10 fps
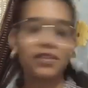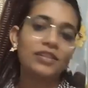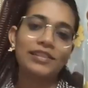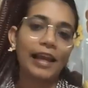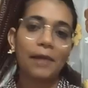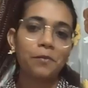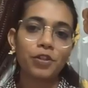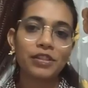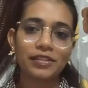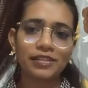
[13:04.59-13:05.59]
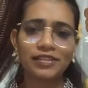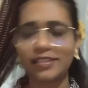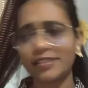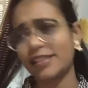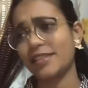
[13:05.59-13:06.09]
It's like I'm not
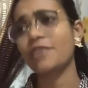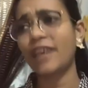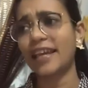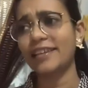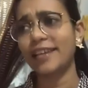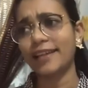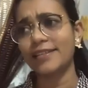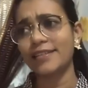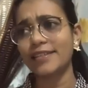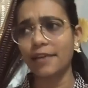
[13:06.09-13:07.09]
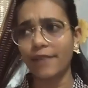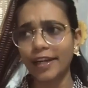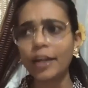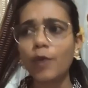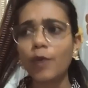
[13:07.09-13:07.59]
justifying that, since I
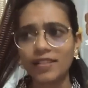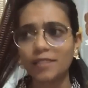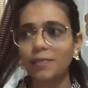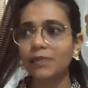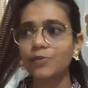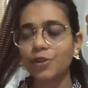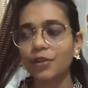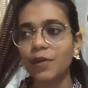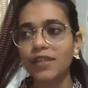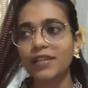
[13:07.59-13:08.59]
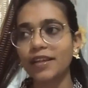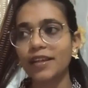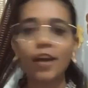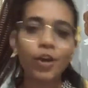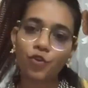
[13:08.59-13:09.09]
went into Azim Premji
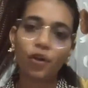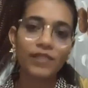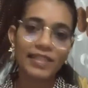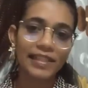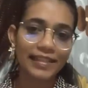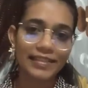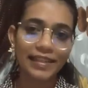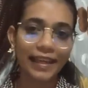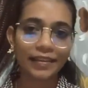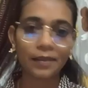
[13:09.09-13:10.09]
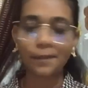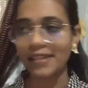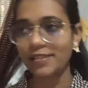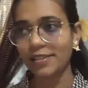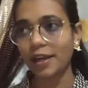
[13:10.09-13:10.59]
University. So obviously that's like the
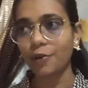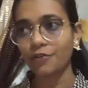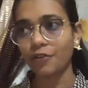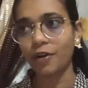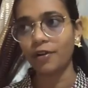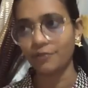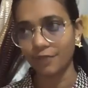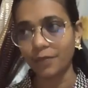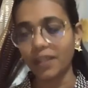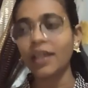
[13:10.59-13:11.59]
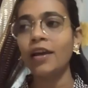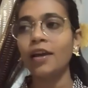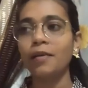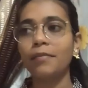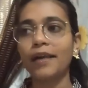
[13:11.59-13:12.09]
best out of all for me.
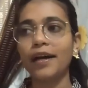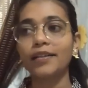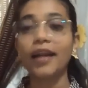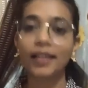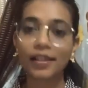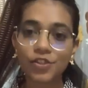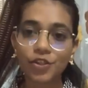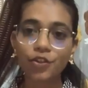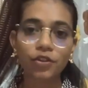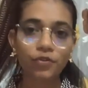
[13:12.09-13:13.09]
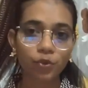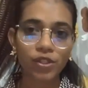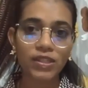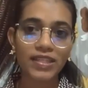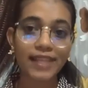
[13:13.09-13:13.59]
But Tata Institute of
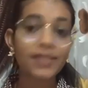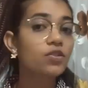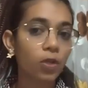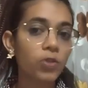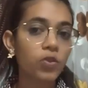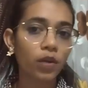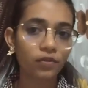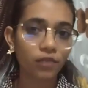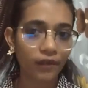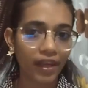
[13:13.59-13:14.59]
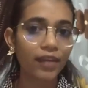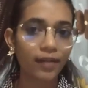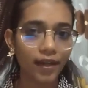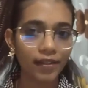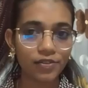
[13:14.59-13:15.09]
Social Sciences is also one of the very
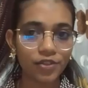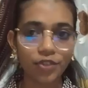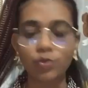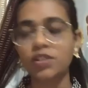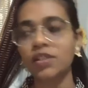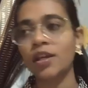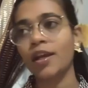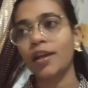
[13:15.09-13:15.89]
great institutes.